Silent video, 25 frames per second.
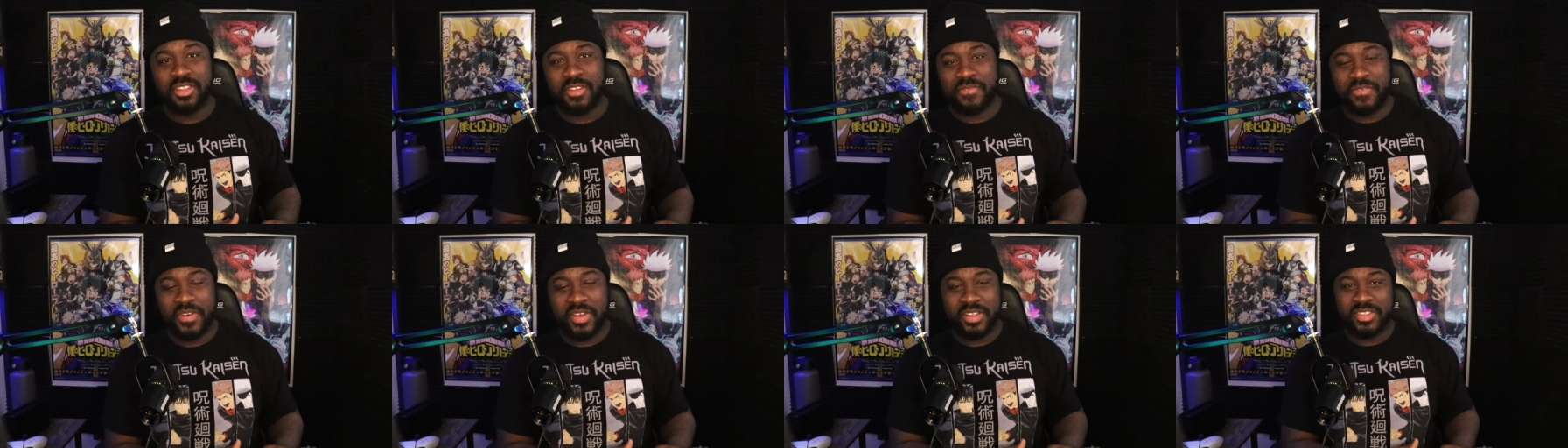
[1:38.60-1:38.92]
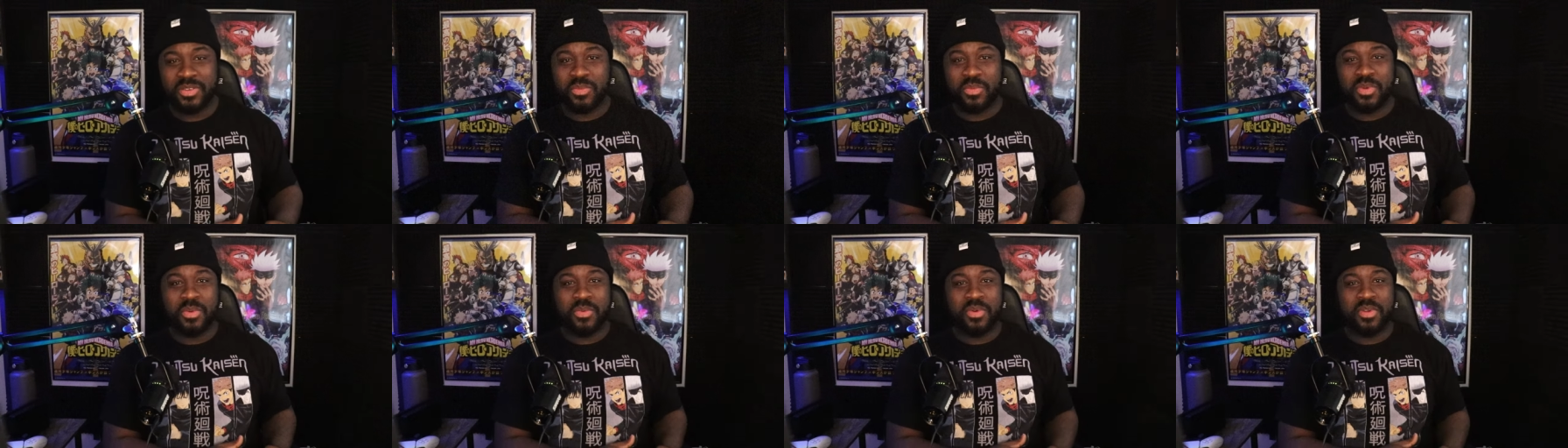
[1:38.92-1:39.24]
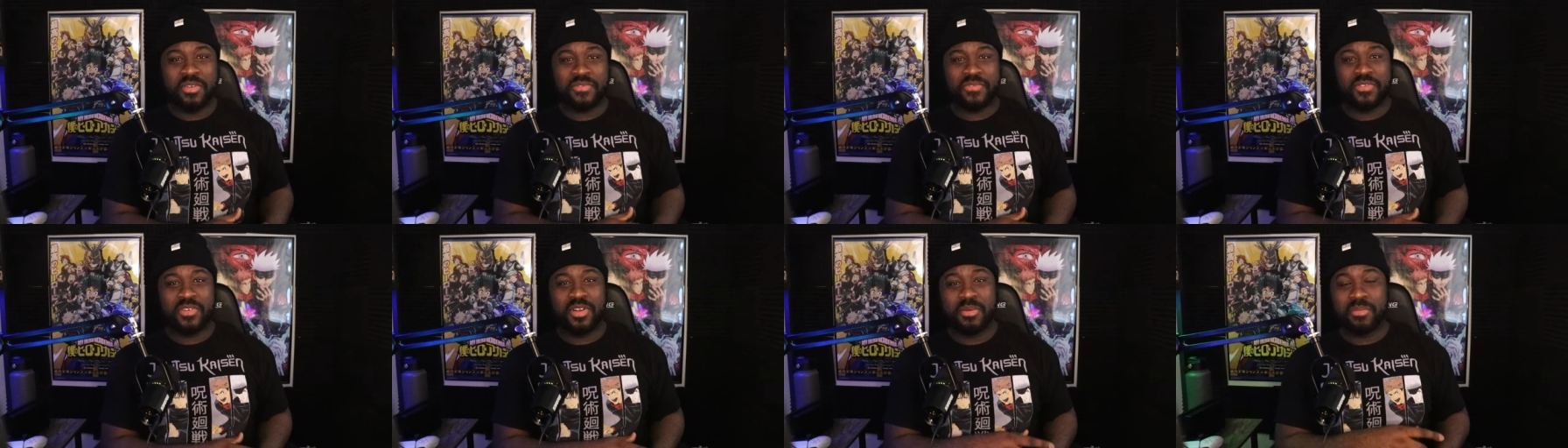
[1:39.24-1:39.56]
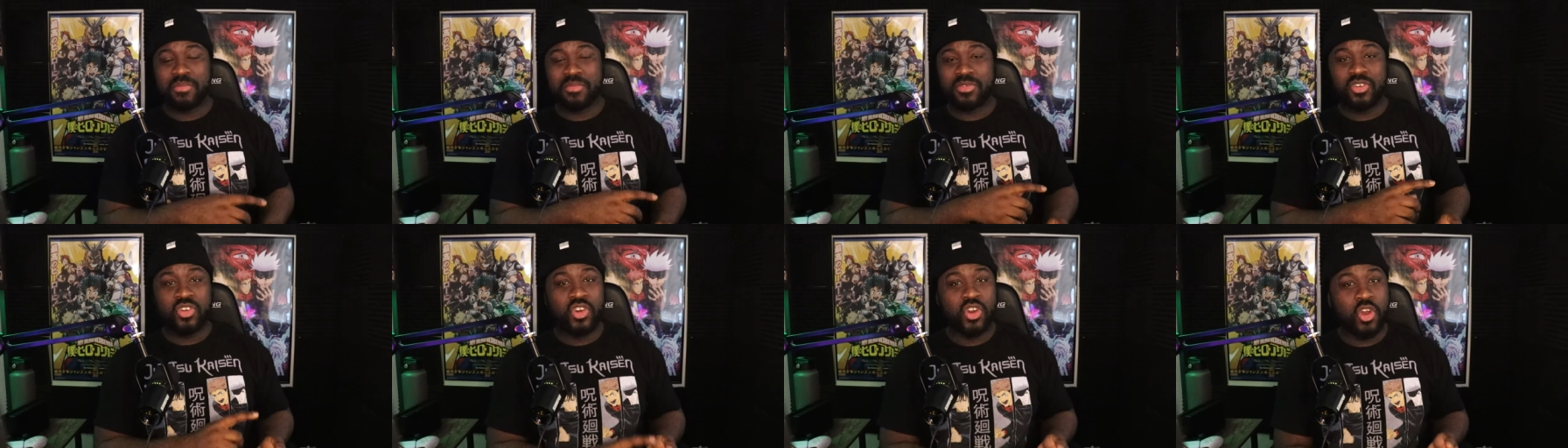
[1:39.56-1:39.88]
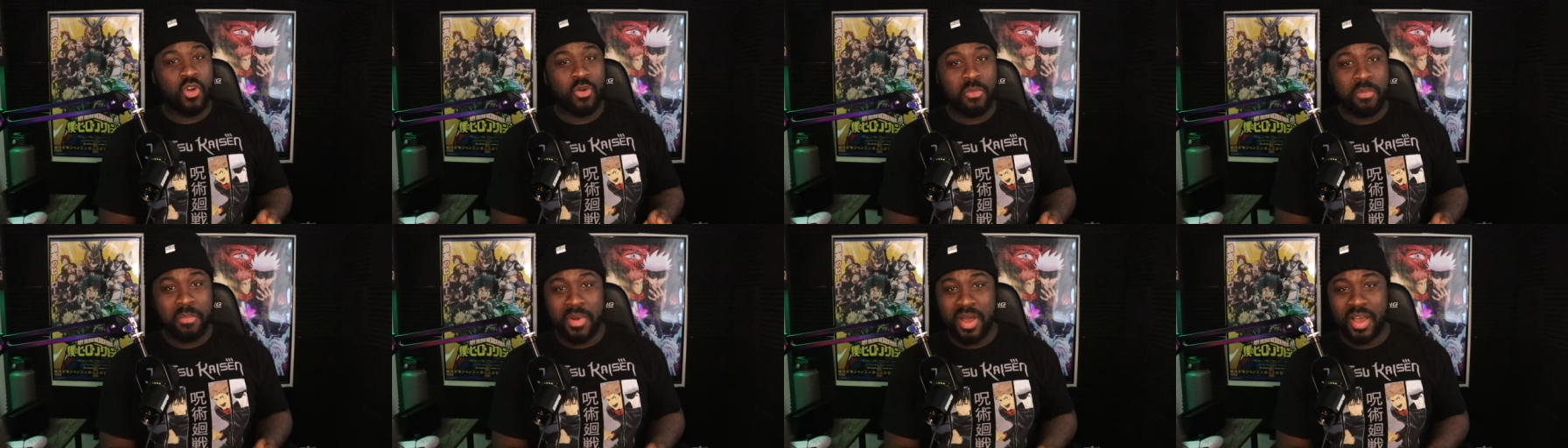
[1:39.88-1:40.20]
the fact that we went from
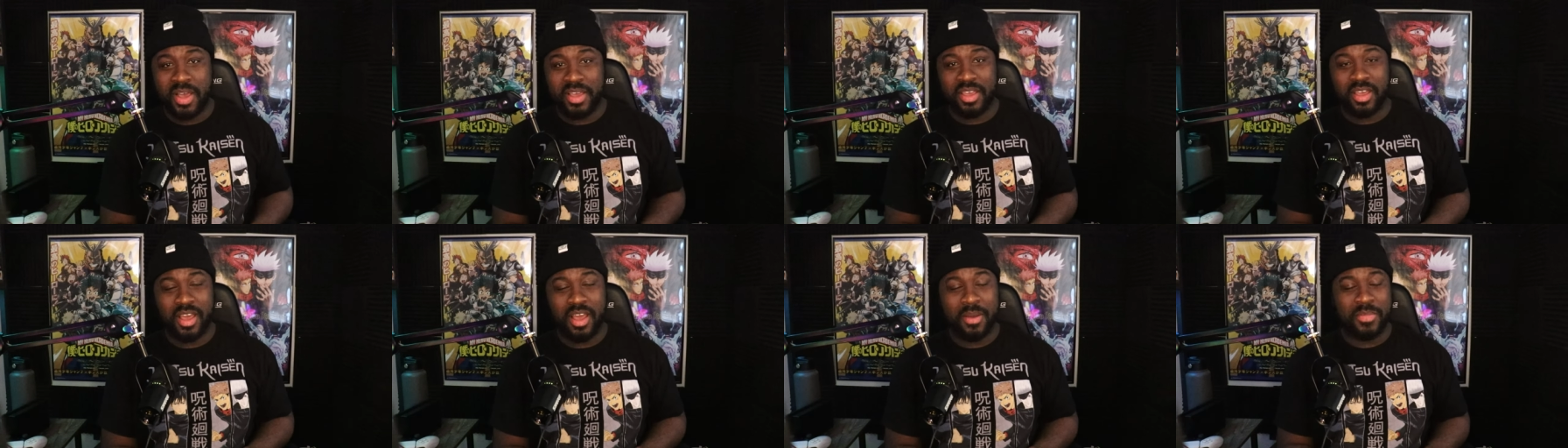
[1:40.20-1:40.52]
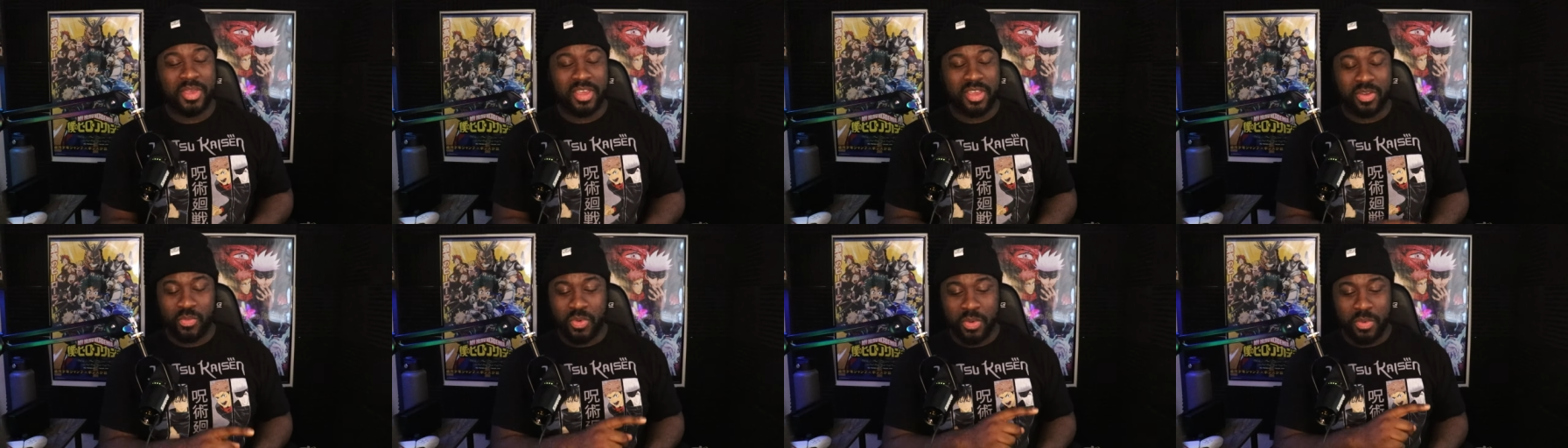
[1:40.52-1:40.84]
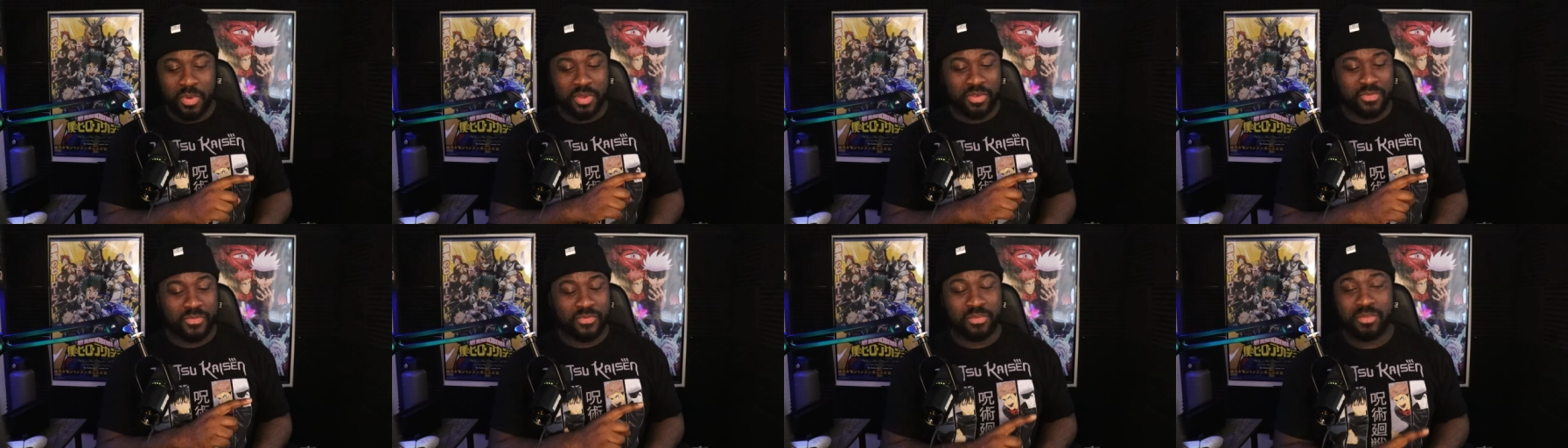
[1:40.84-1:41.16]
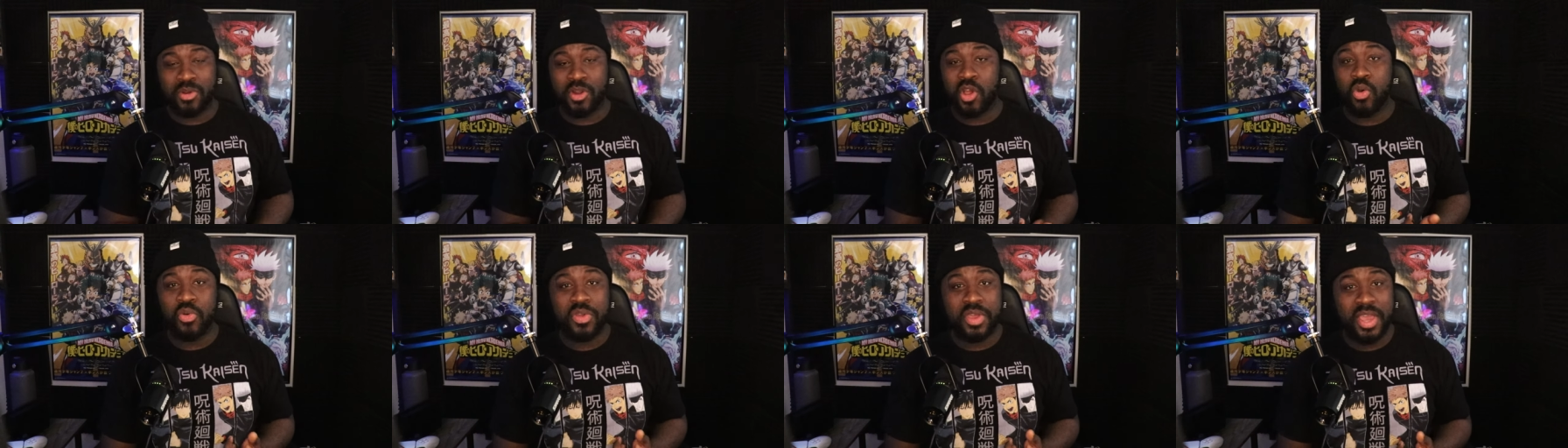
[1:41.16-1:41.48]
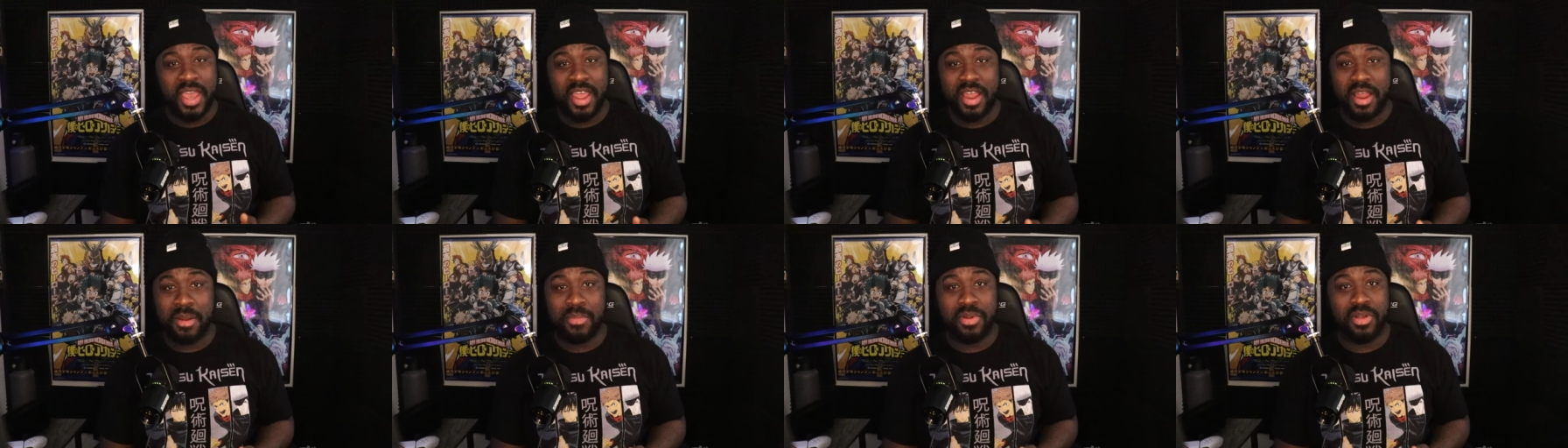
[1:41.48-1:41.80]
no mic, I mean, we went from no
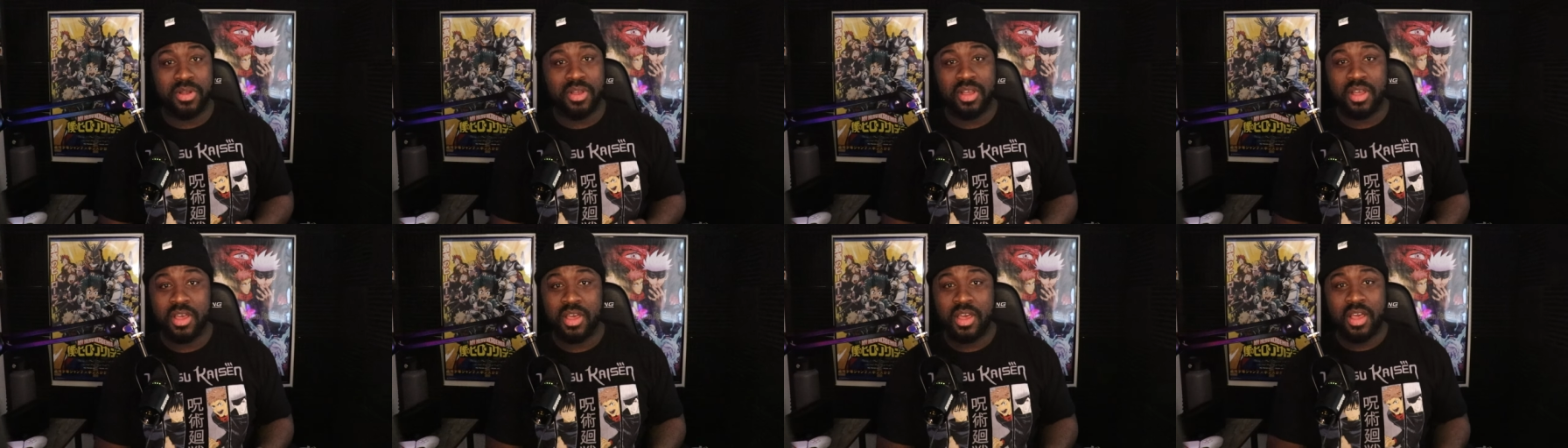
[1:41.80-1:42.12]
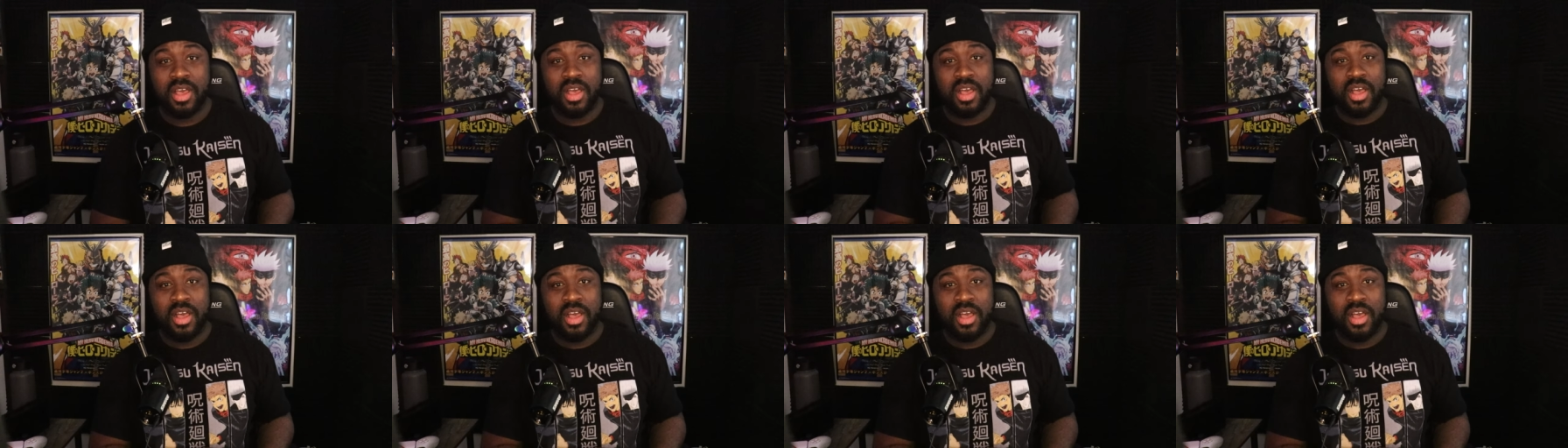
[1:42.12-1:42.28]
camera,